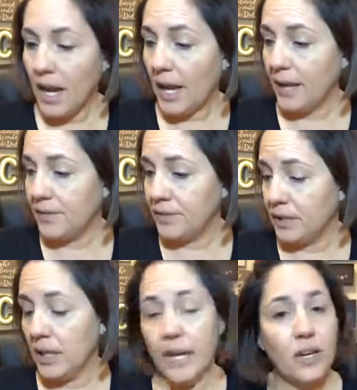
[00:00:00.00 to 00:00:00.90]
I
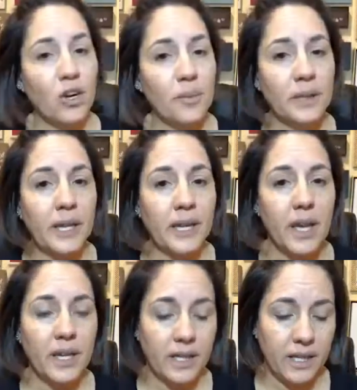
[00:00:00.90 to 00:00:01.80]
feel like Carmen
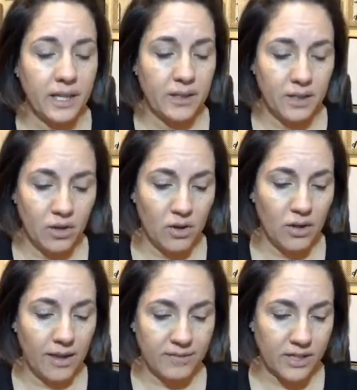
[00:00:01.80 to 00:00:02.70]
cannot get her
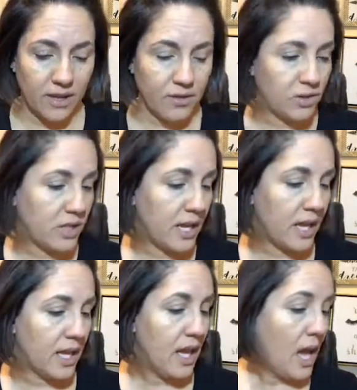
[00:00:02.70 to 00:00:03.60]
life together today.